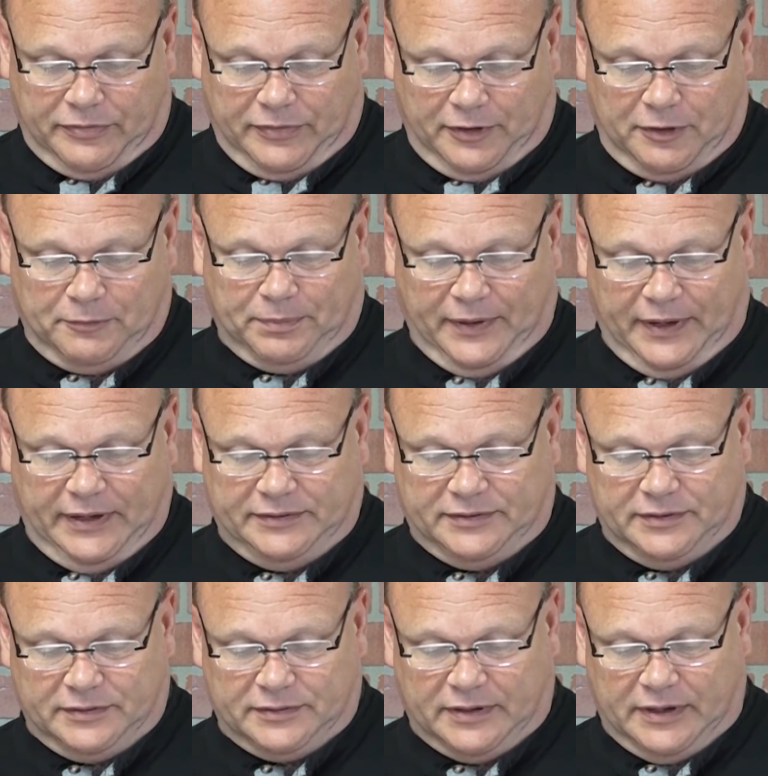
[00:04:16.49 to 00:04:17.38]
third
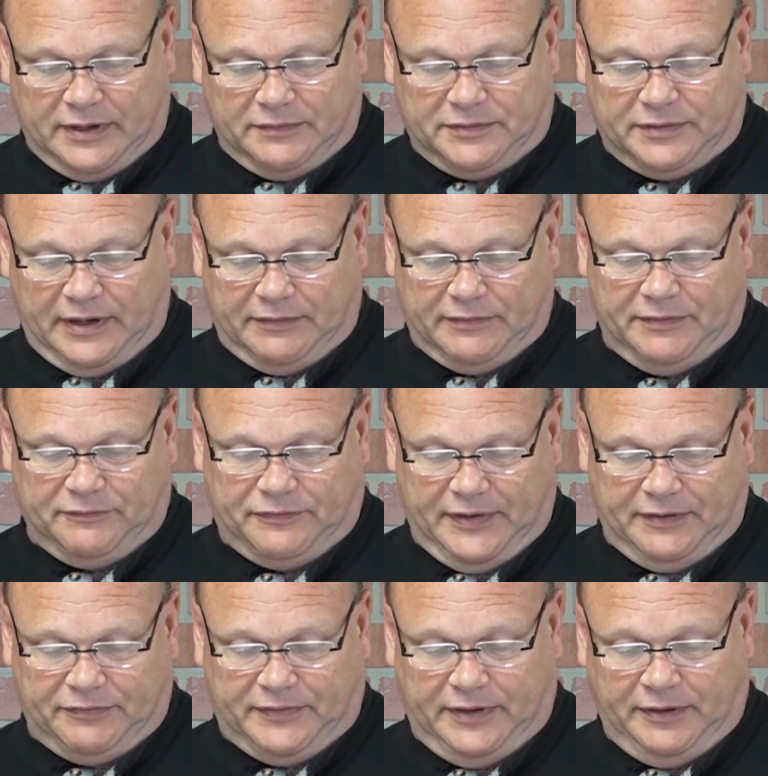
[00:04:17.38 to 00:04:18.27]
place is uh,
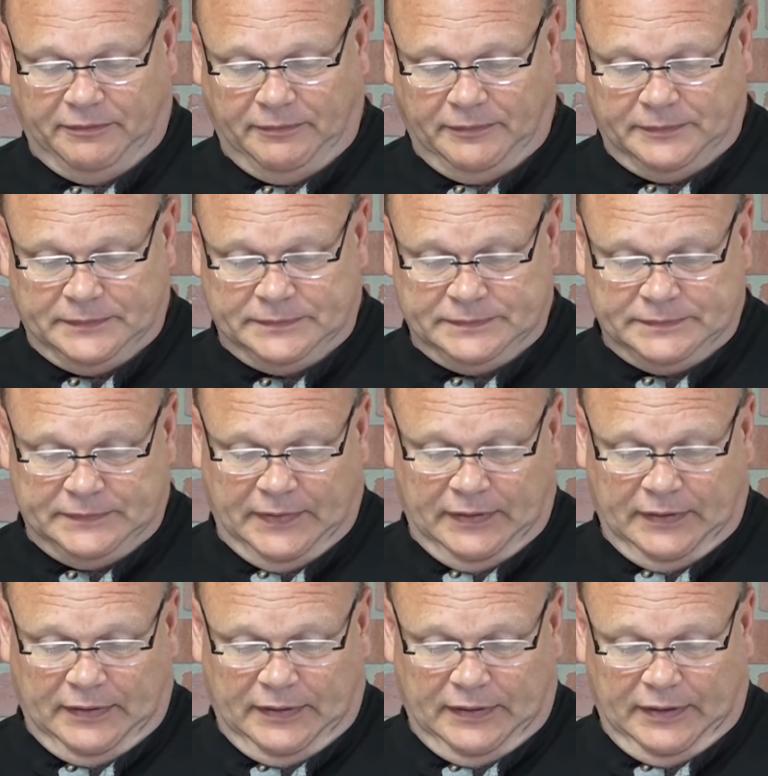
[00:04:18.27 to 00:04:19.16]
750
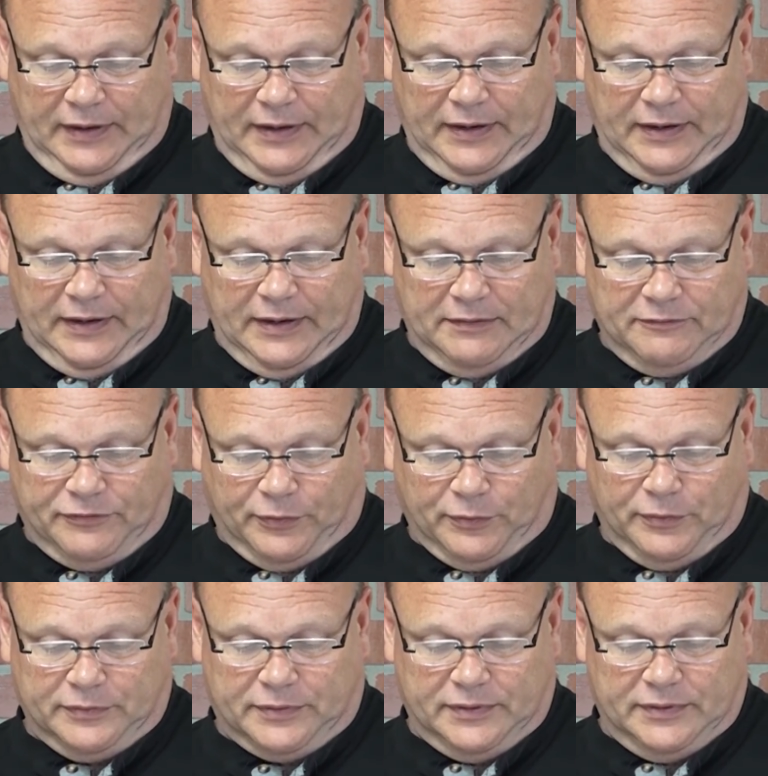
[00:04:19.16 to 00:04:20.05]
and
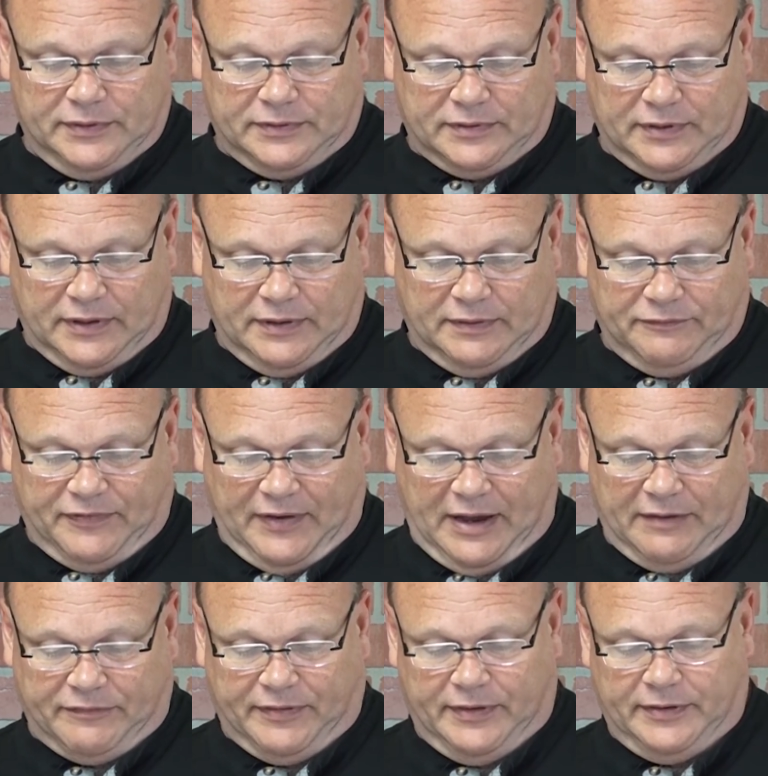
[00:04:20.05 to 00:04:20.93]
fourth is uh,
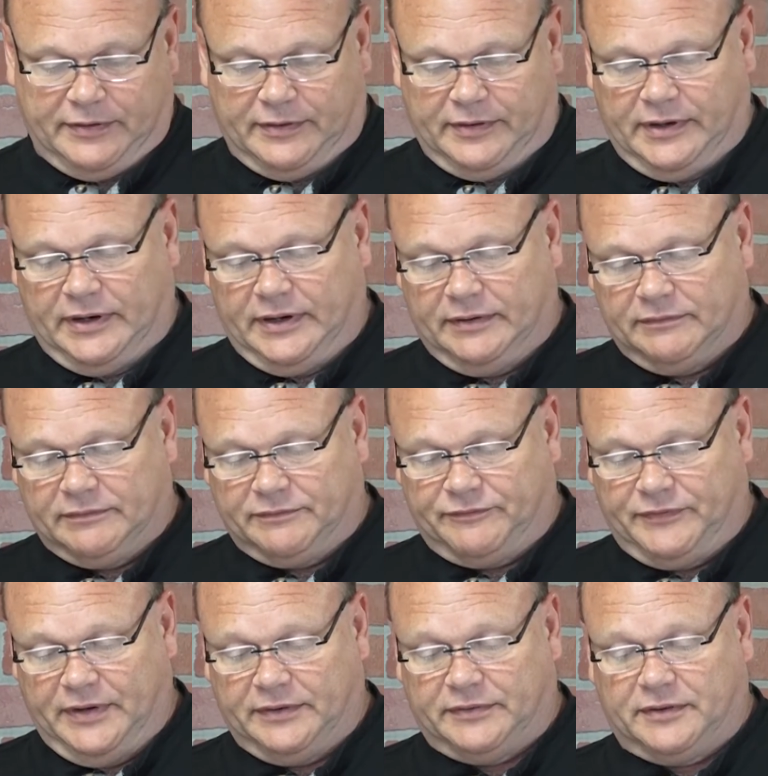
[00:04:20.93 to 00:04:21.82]
500 and
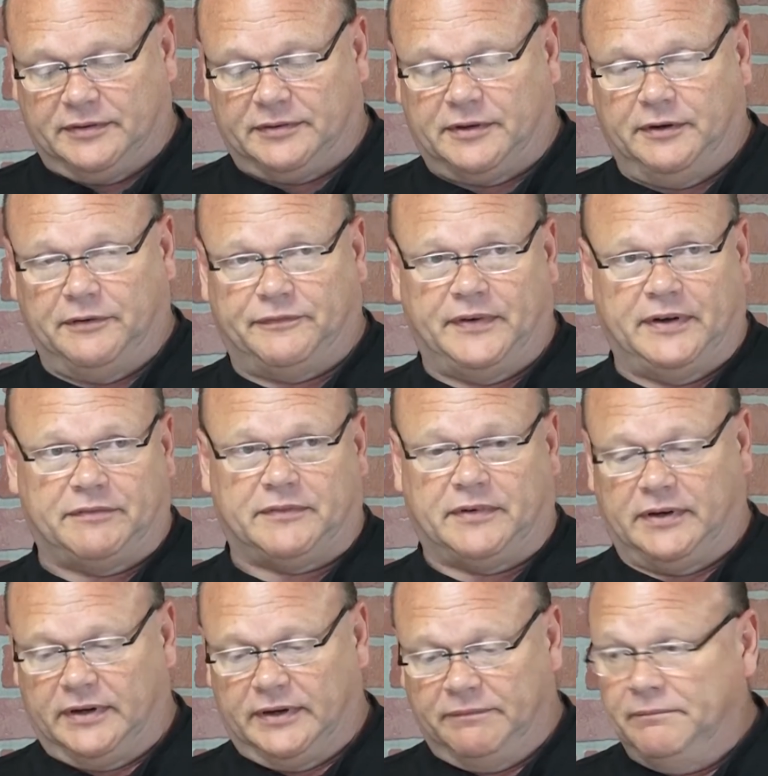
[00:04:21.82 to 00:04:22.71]
yep. fifth is
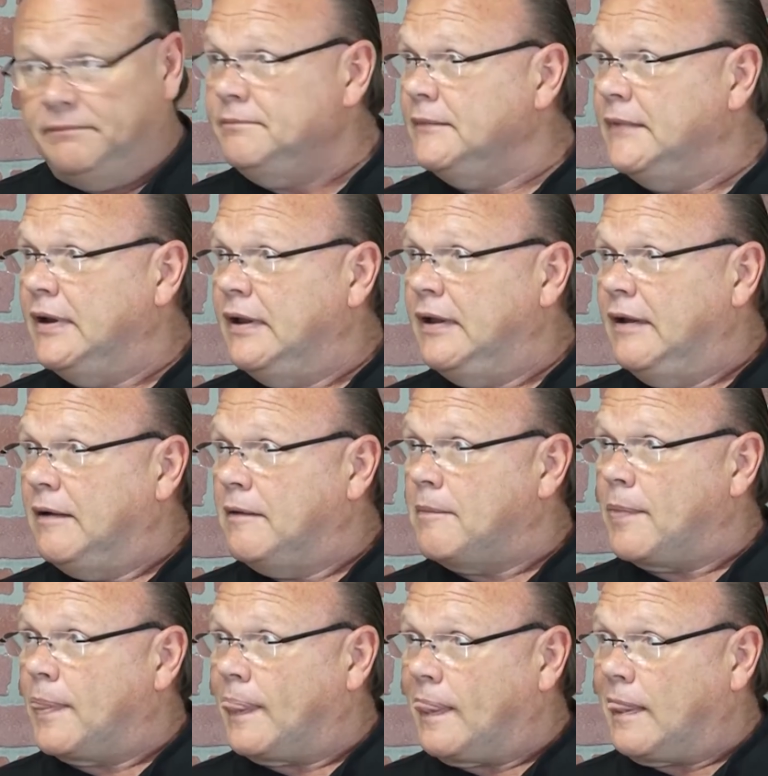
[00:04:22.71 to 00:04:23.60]
250 It
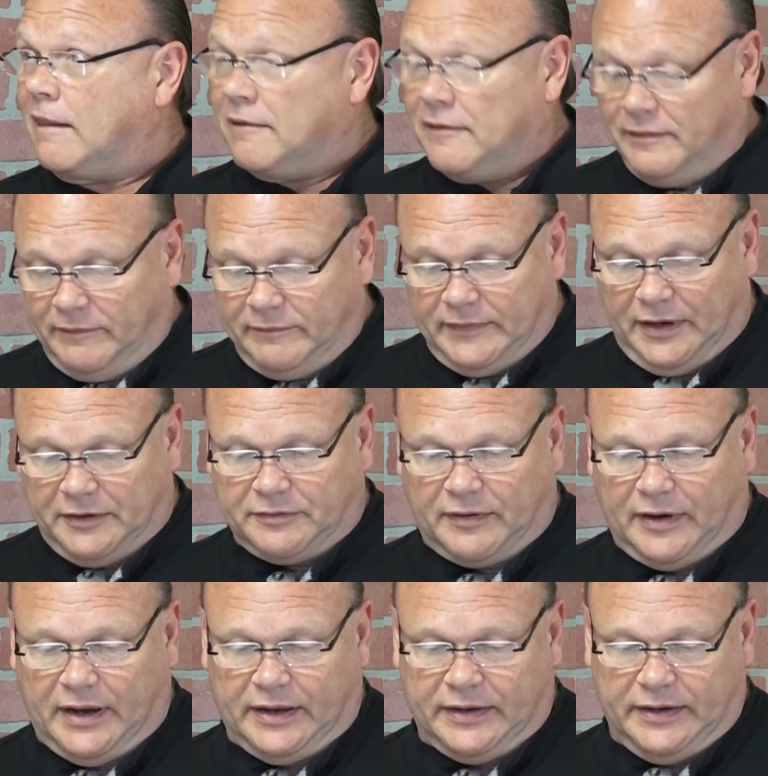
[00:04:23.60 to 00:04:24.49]
all adds up.
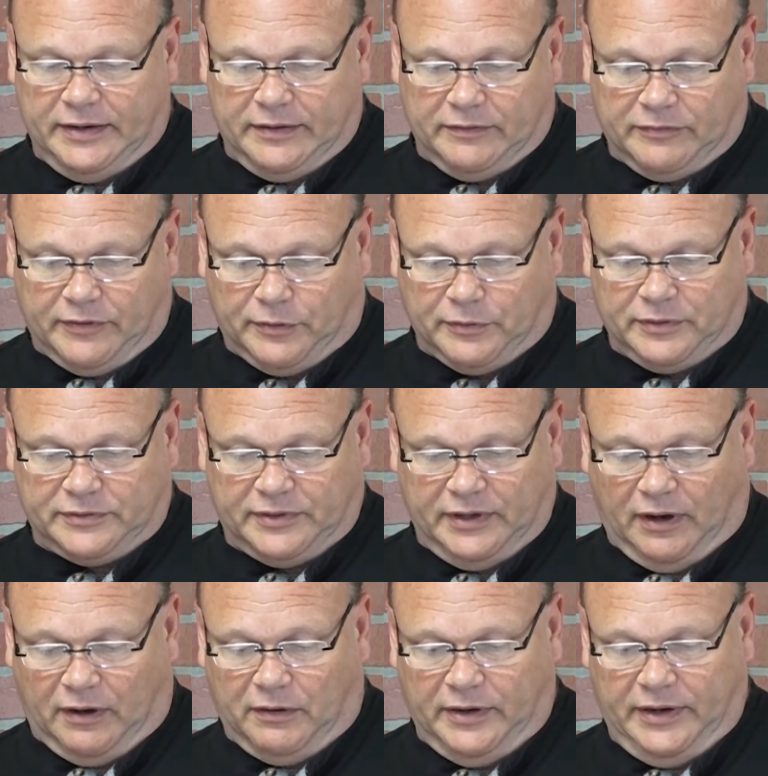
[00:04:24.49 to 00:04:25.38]
That's right. And of course,
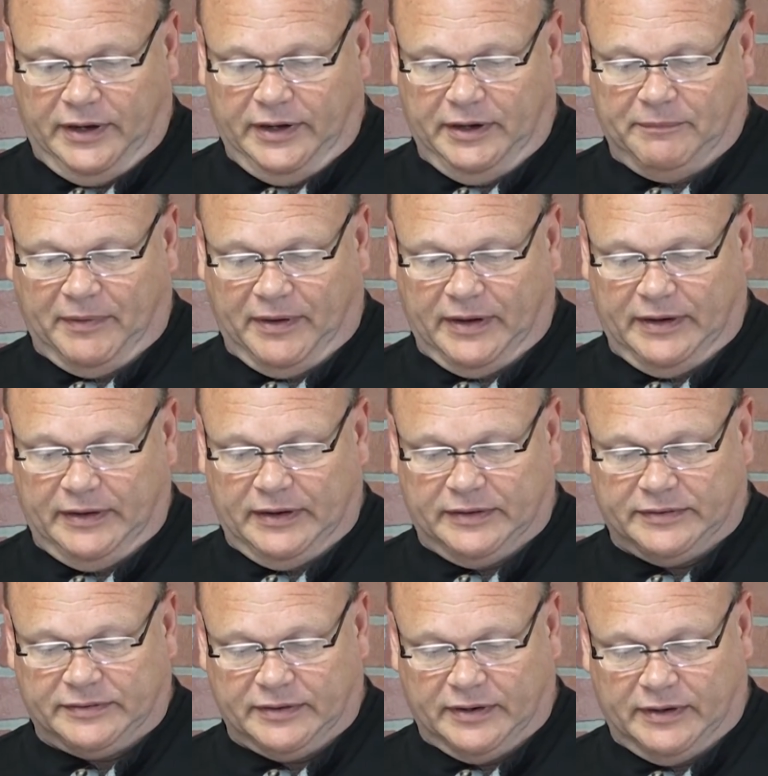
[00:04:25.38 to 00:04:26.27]
the, all, anybody
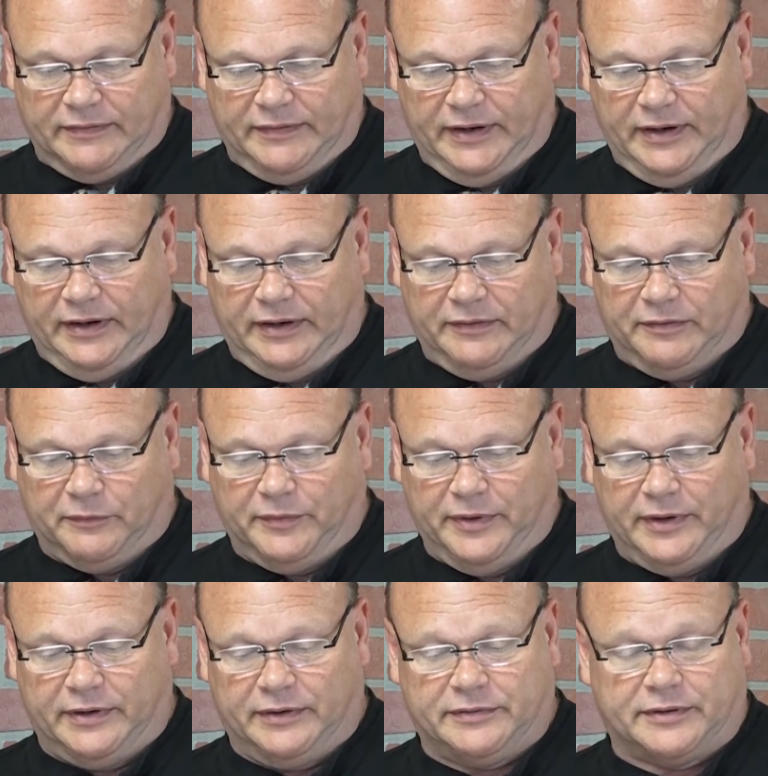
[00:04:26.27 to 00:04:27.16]
that's uh, any of the
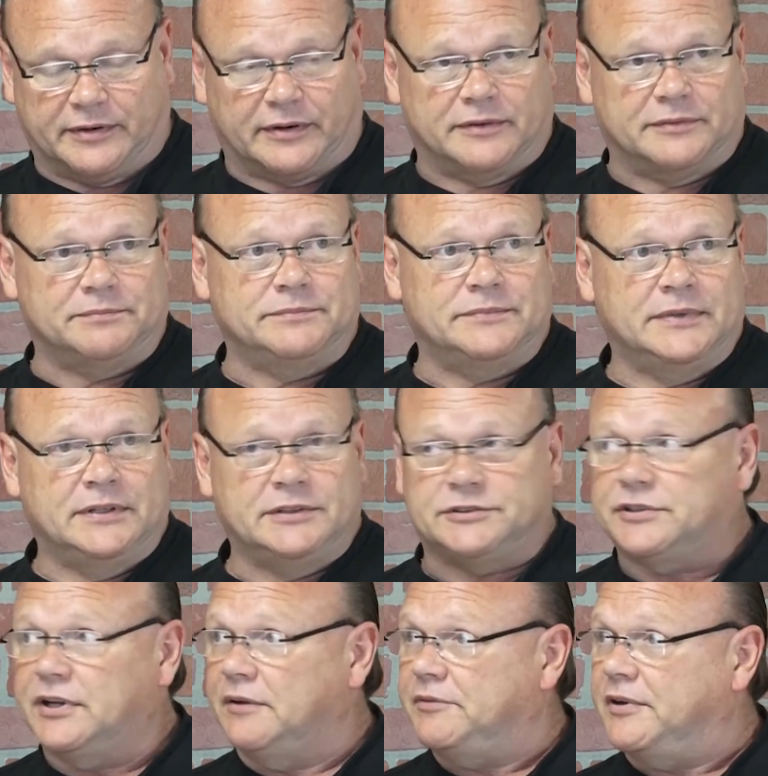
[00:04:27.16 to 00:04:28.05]
winners are
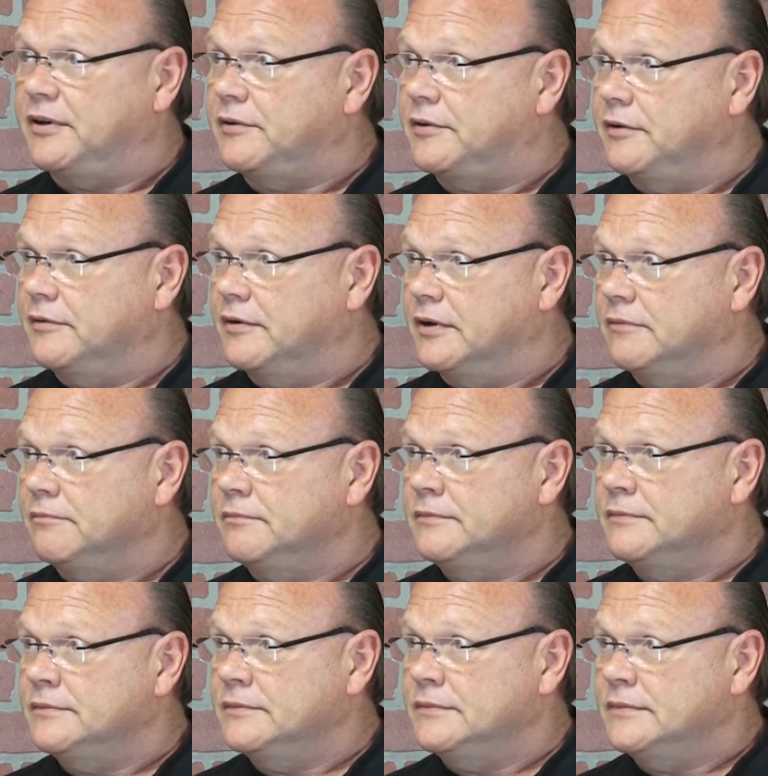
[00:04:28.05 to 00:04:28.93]
subject to a uh,
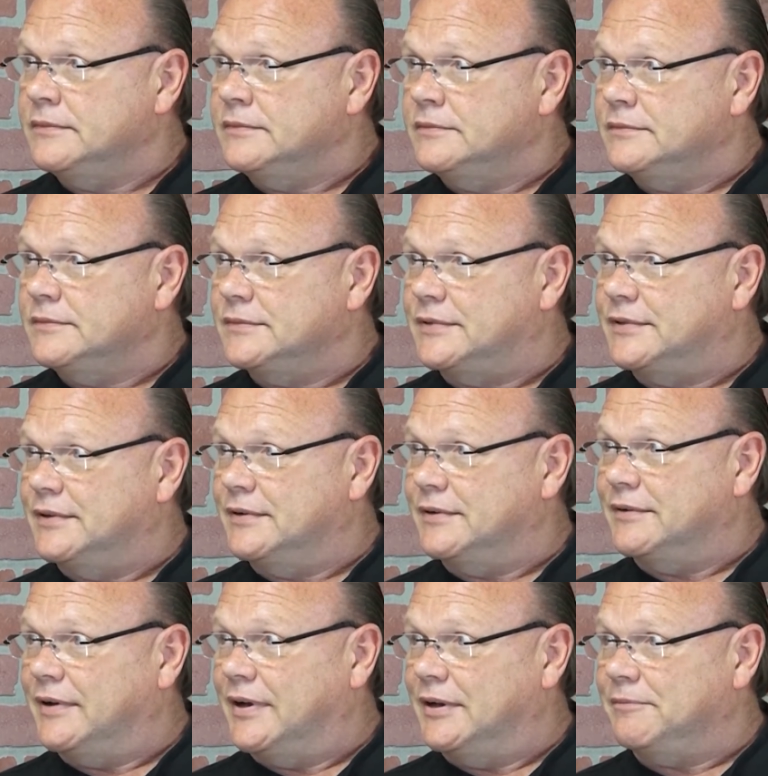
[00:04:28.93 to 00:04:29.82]

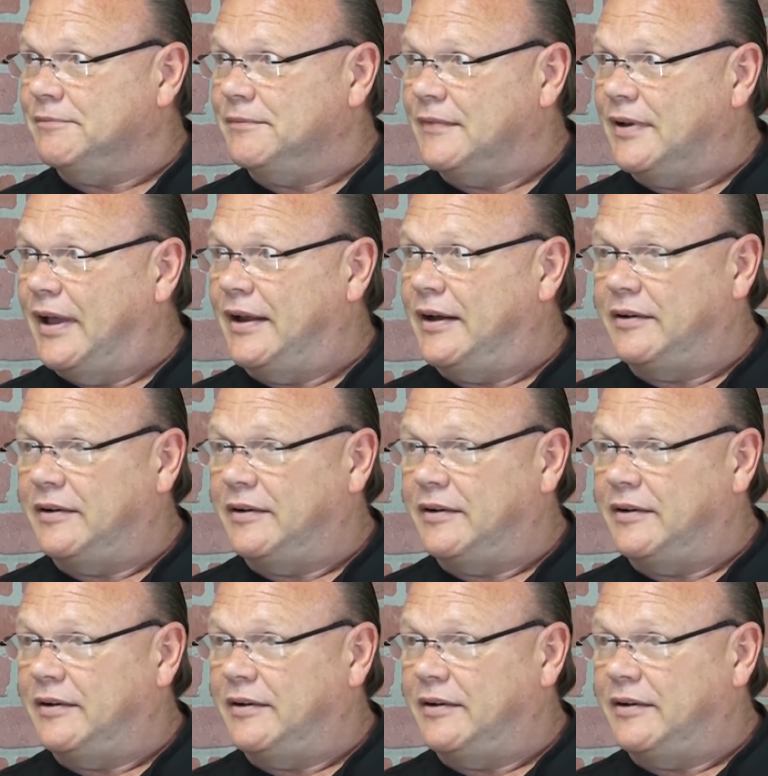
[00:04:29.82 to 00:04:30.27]
to uh, lie